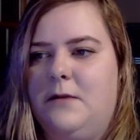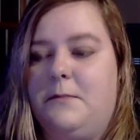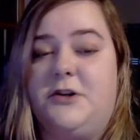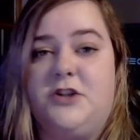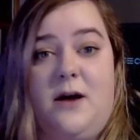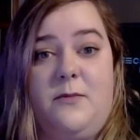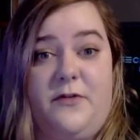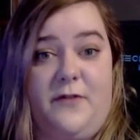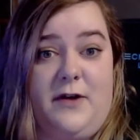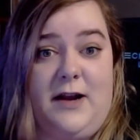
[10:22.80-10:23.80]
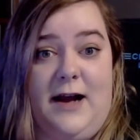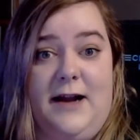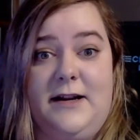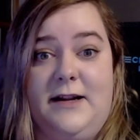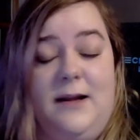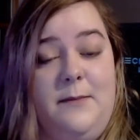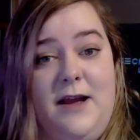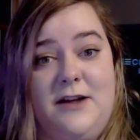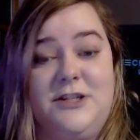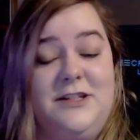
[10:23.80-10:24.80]
My job was very kind and let me
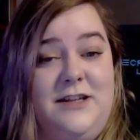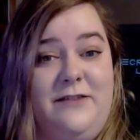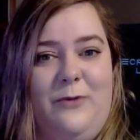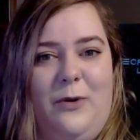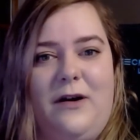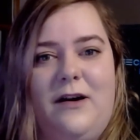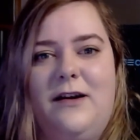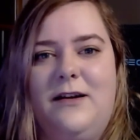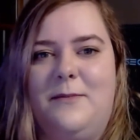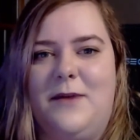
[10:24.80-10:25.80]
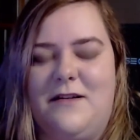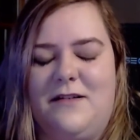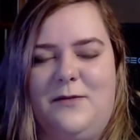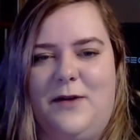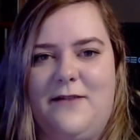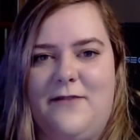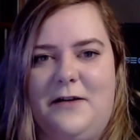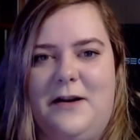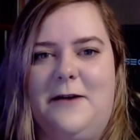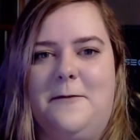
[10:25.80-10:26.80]
actually leave work basically when I
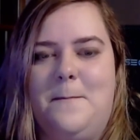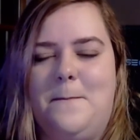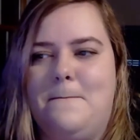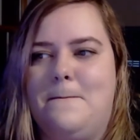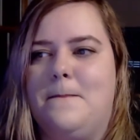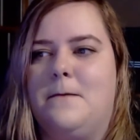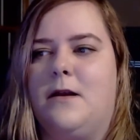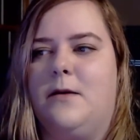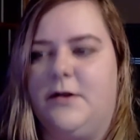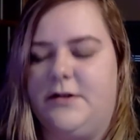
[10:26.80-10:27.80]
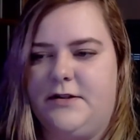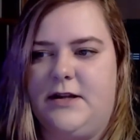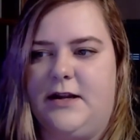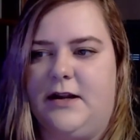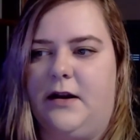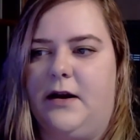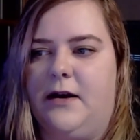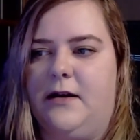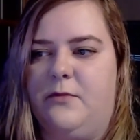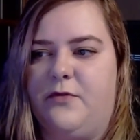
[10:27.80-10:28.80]
found out. I went and
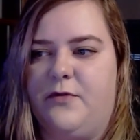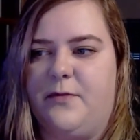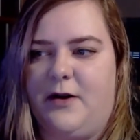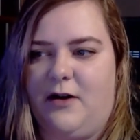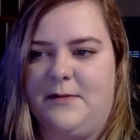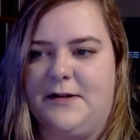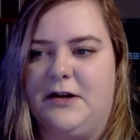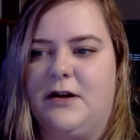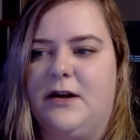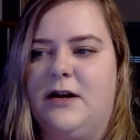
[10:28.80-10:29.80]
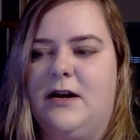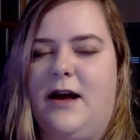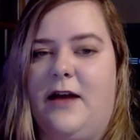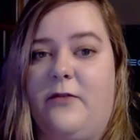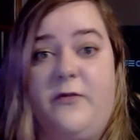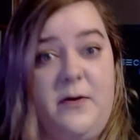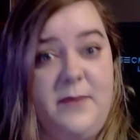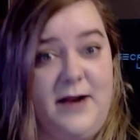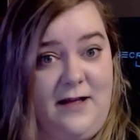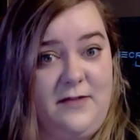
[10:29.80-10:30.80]
was with my grandmother, as we've all
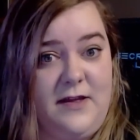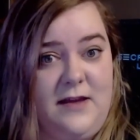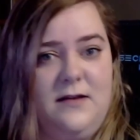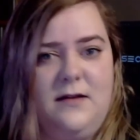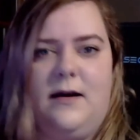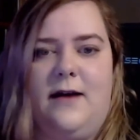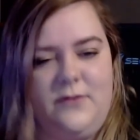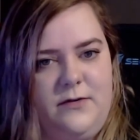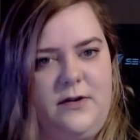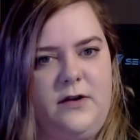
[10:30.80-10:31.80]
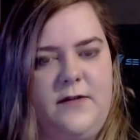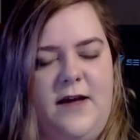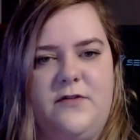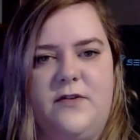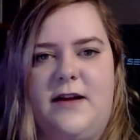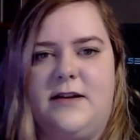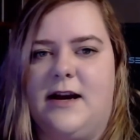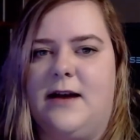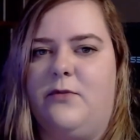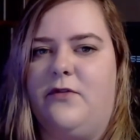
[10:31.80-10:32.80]
been healthy after that time.